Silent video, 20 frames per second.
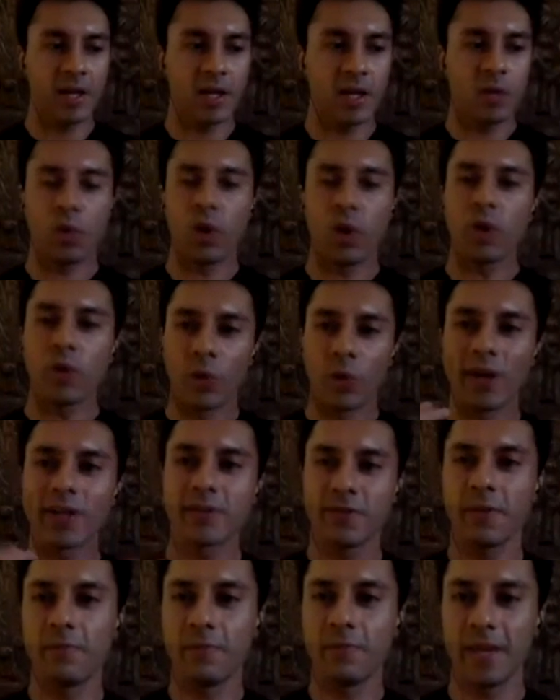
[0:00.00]
What works
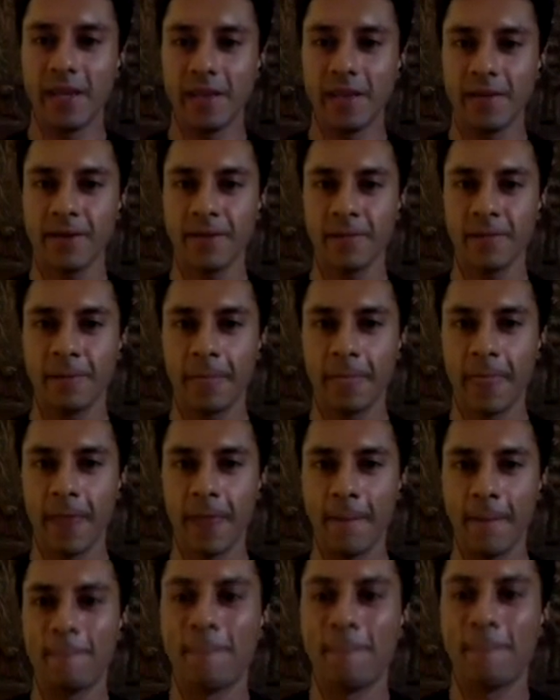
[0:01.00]
for me
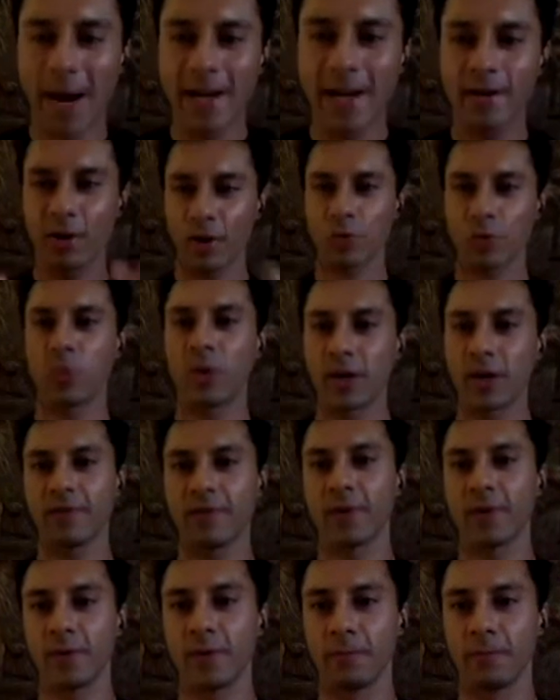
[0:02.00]
might not work for you.